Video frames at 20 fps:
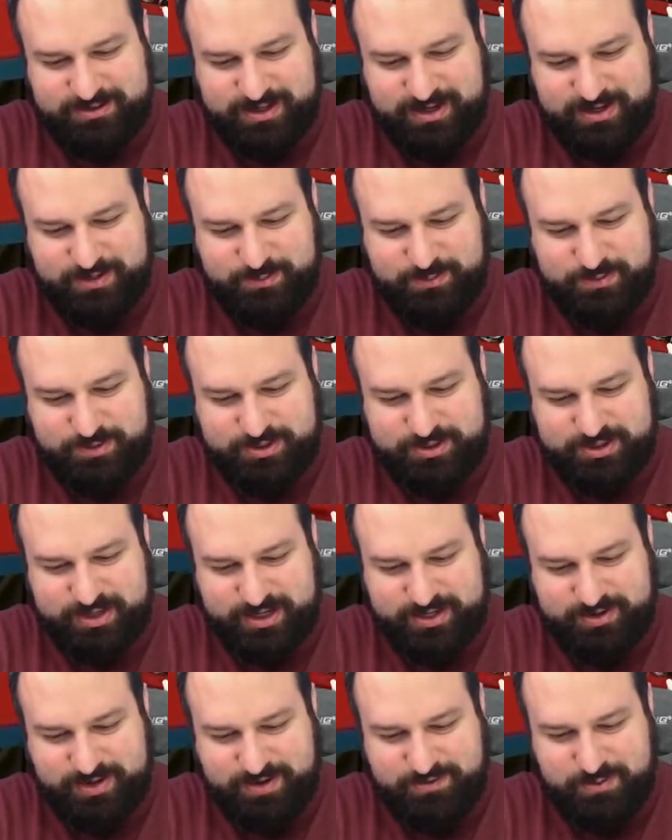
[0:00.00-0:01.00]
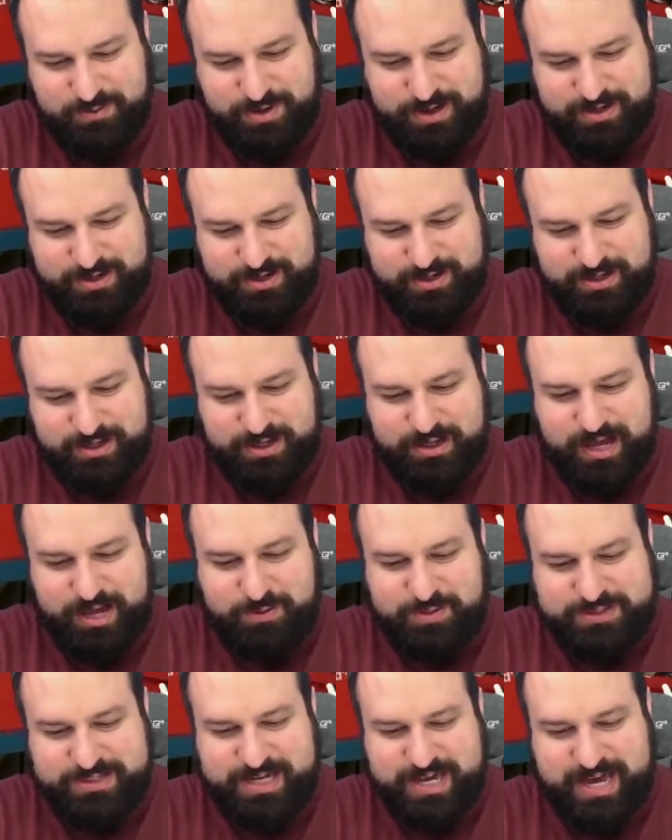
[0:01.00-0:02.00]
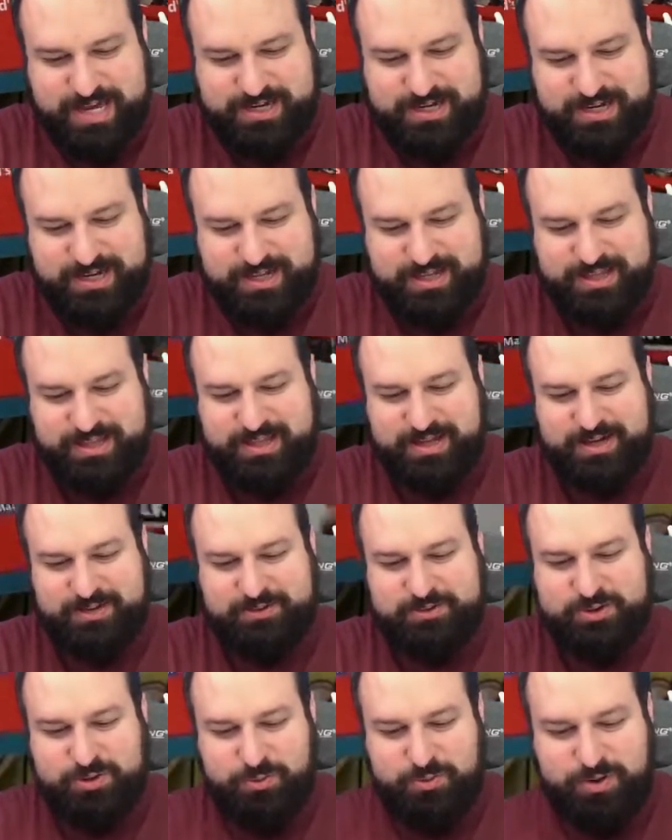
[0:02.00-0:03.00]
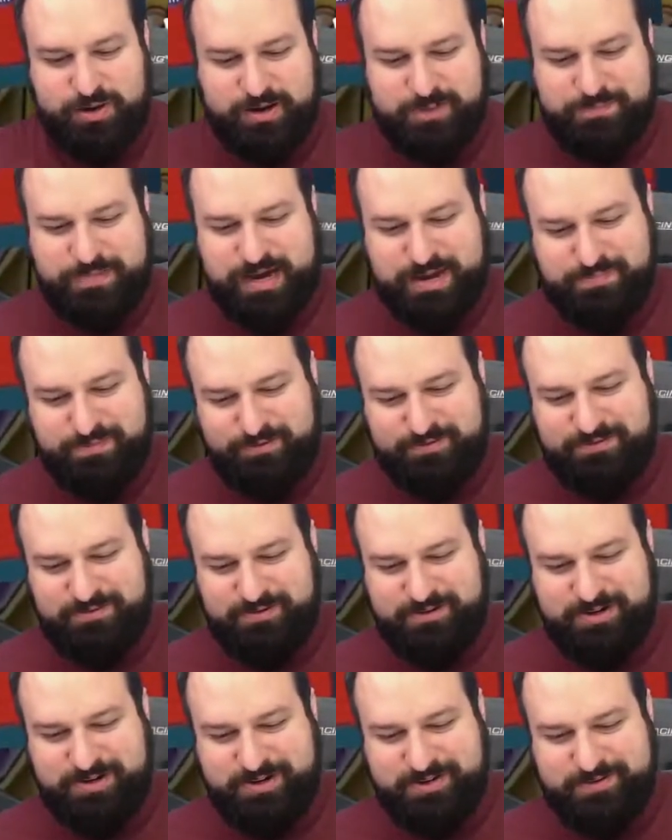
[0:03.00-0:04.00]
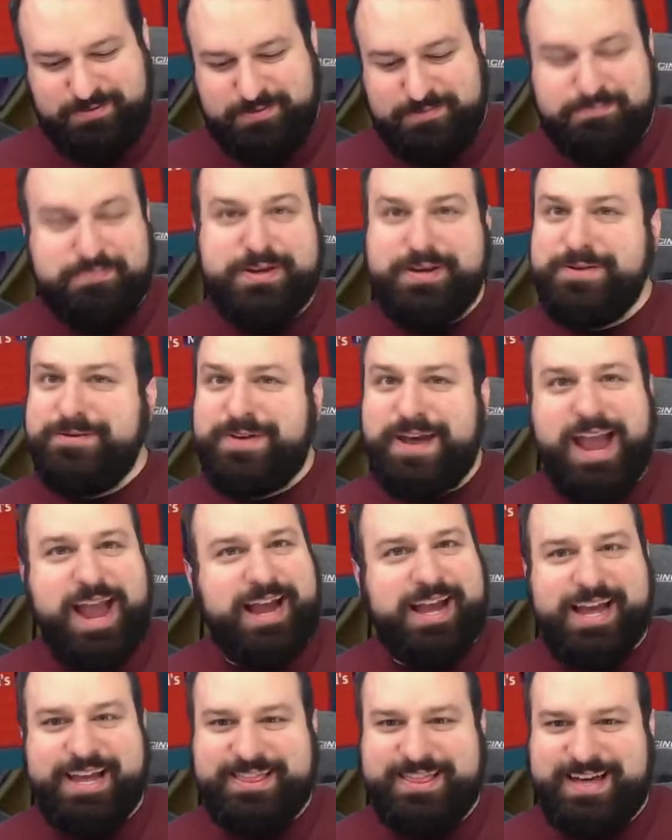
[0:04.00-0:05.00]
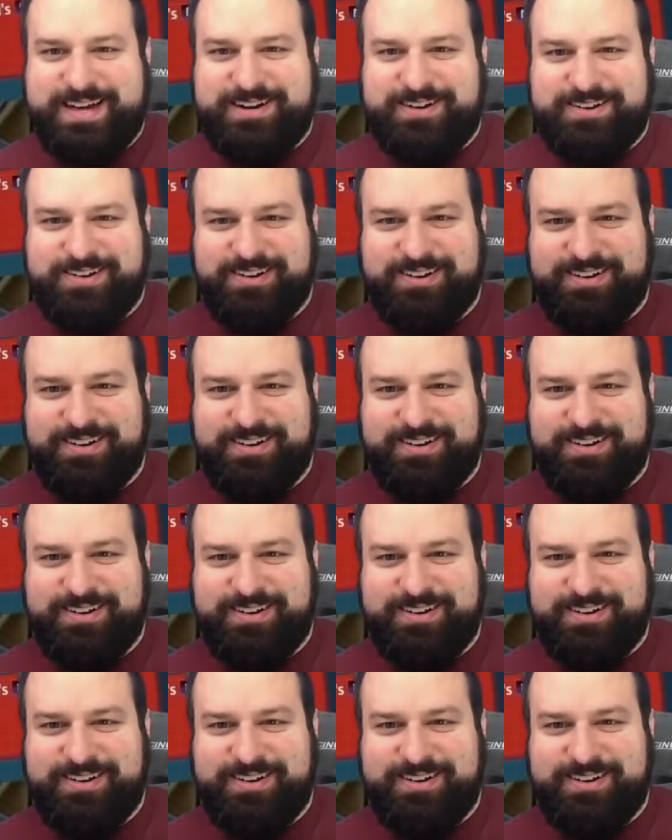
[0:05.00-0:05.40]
I wish I don't have a way to... Like, once again, there's a wallpaper for you, but you can't get that art.